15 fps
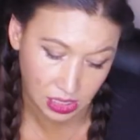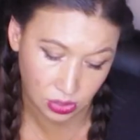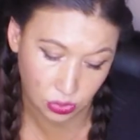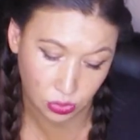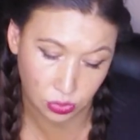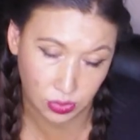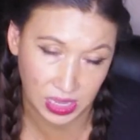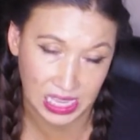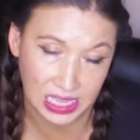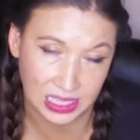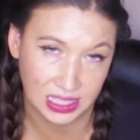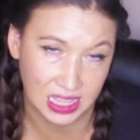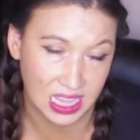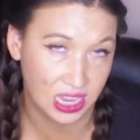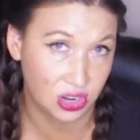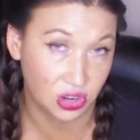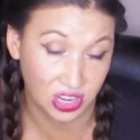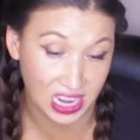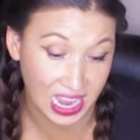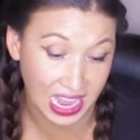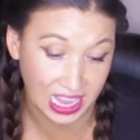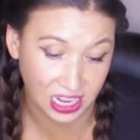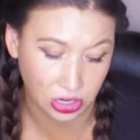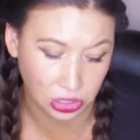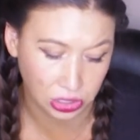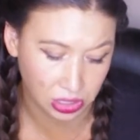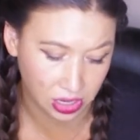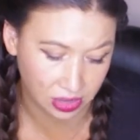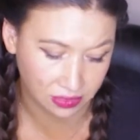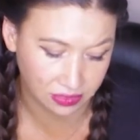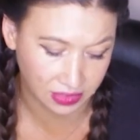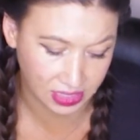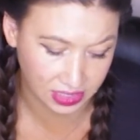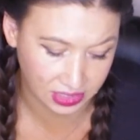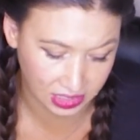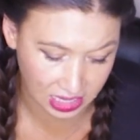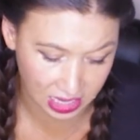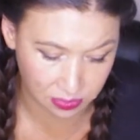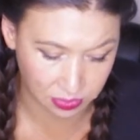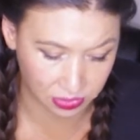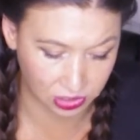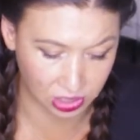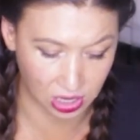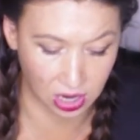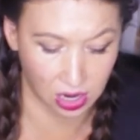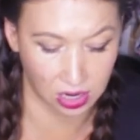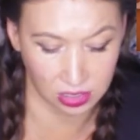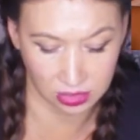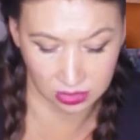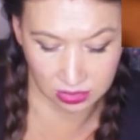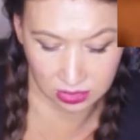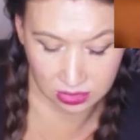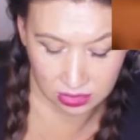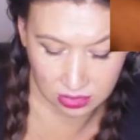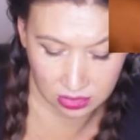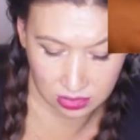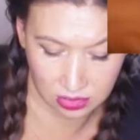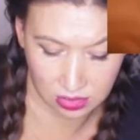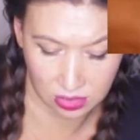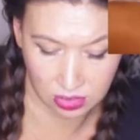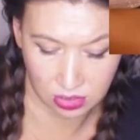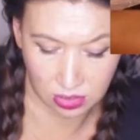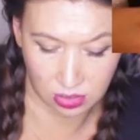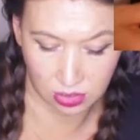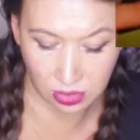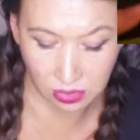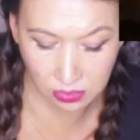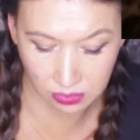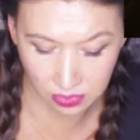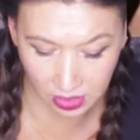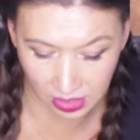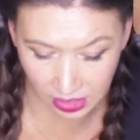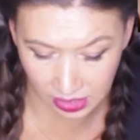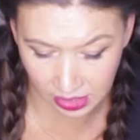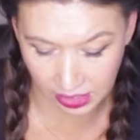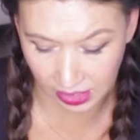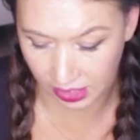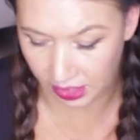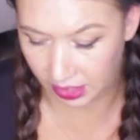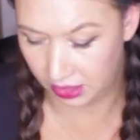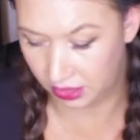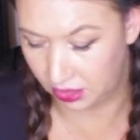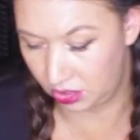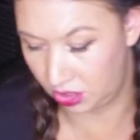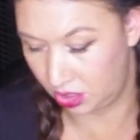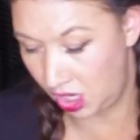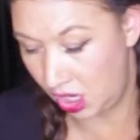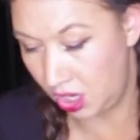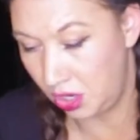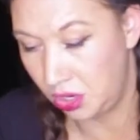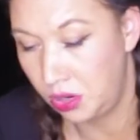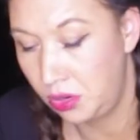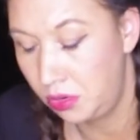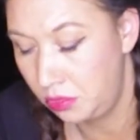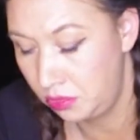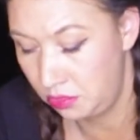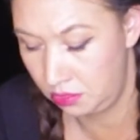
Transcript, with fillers: who is the creator of these keeper cards. All right, so